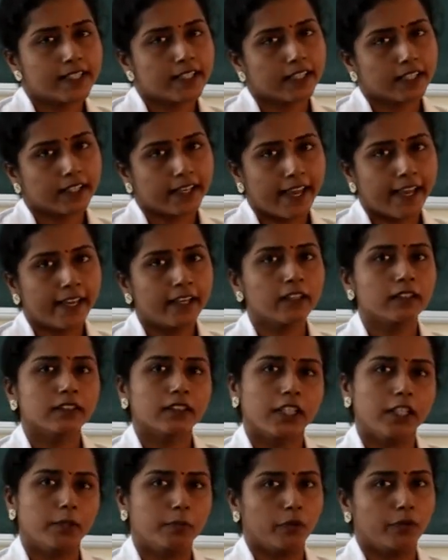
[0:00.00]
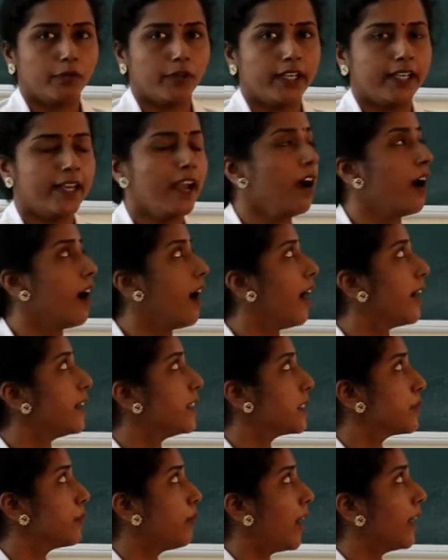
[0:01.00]
a rare hemophilia and
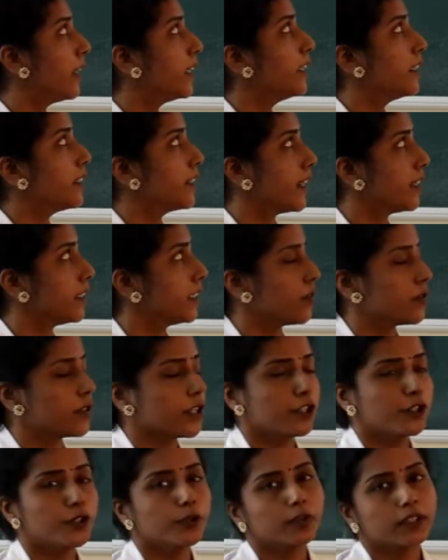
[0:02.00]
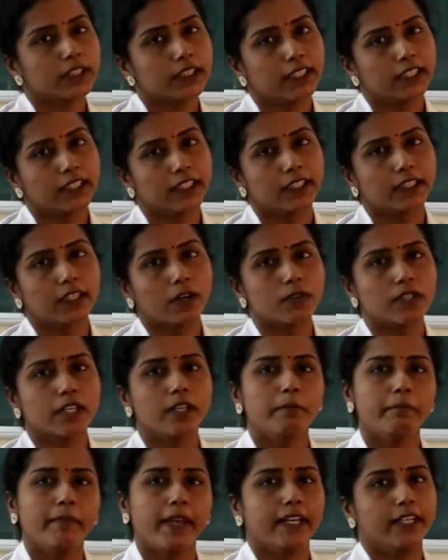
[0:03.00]
it's 1 in 10,000 to
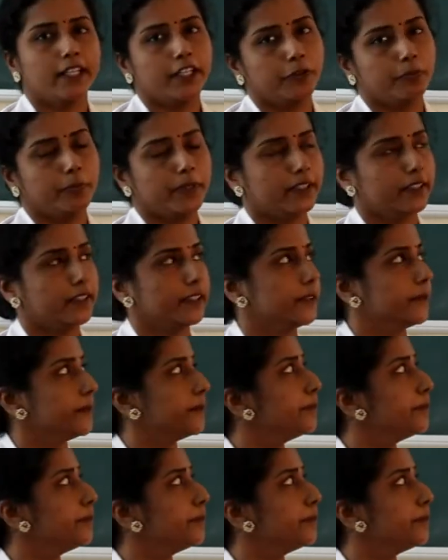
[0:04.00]
30,000 male live birth.